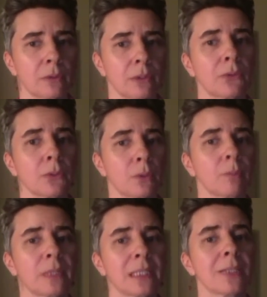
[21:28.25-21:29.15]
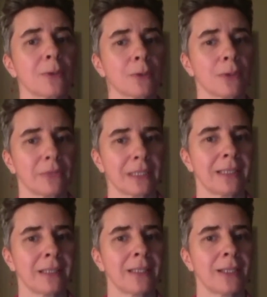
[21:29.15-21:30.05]
If you want peace in Auroville,
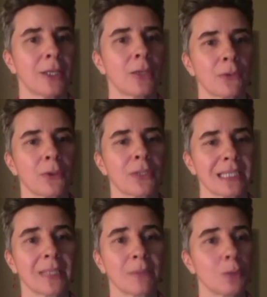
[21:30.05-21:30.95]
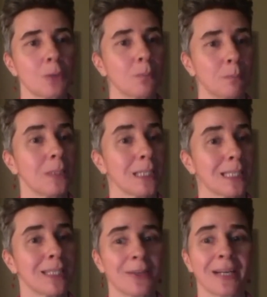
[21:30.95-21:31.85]
first establish peace
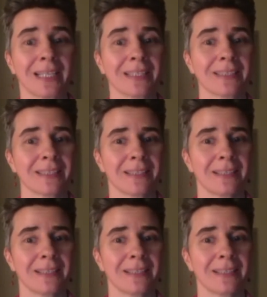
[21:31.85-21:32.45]
in your heart.